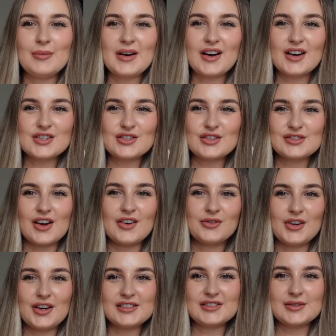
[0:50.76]
my gosh, look how
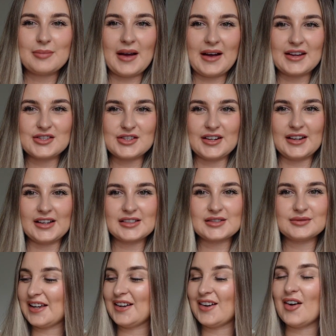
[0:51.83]
nice the packaging is.
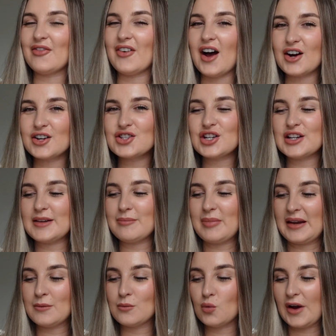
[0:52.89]
And I've actually
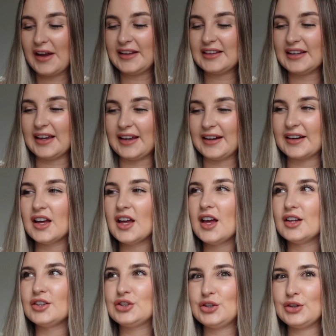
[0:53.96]
been waiting
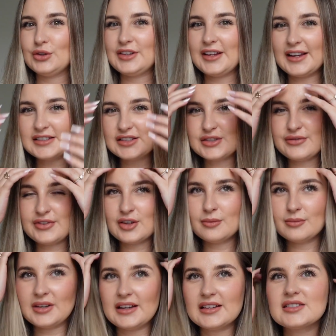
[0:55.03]
2 days to
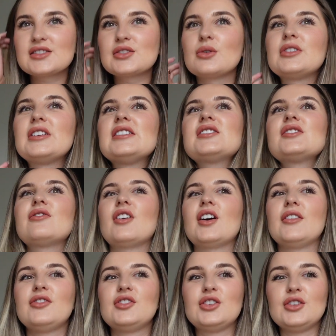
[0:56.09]
film this. So this
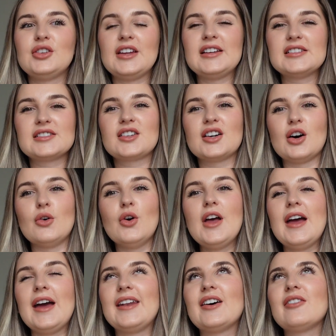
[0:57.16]
arrived 2 days ago
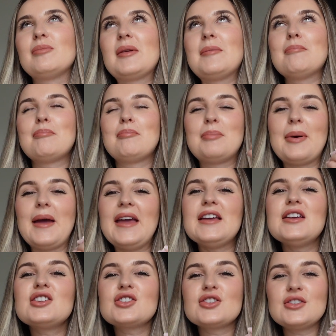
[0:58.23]
and I've been
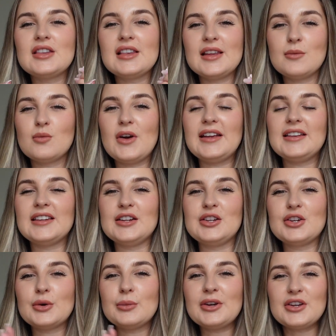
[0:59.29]
patiently waiting.
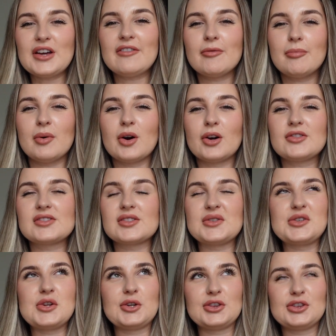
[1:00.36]
You know when you have a parcel and you're